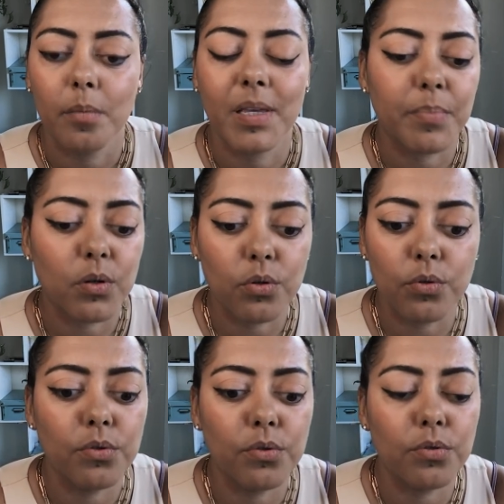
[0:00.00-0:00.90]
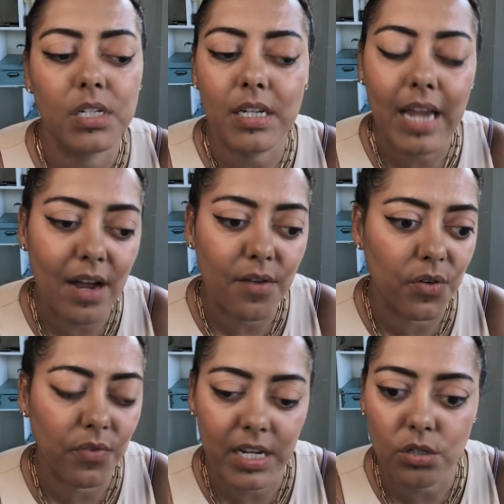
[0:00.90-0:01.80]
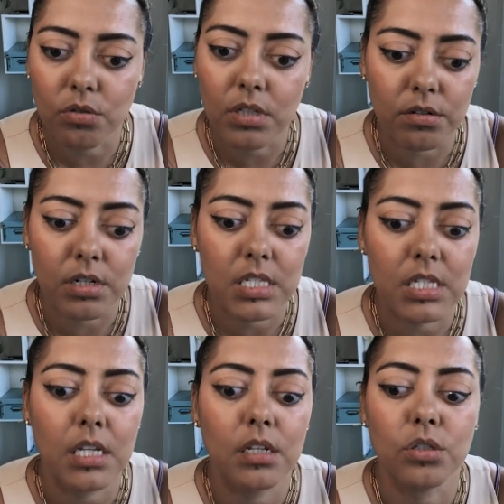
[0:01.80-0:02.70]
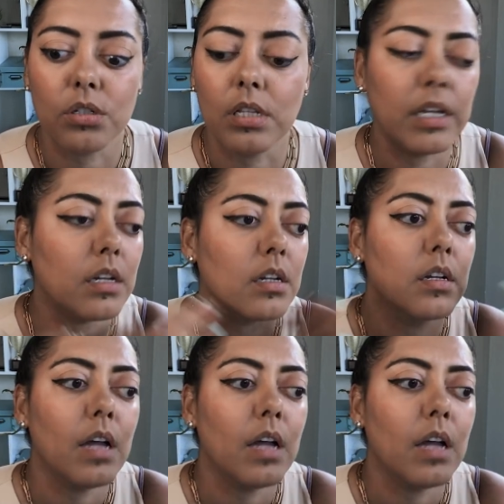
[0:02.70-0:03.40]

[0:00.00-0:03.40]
people who didn't have the financial literacy to like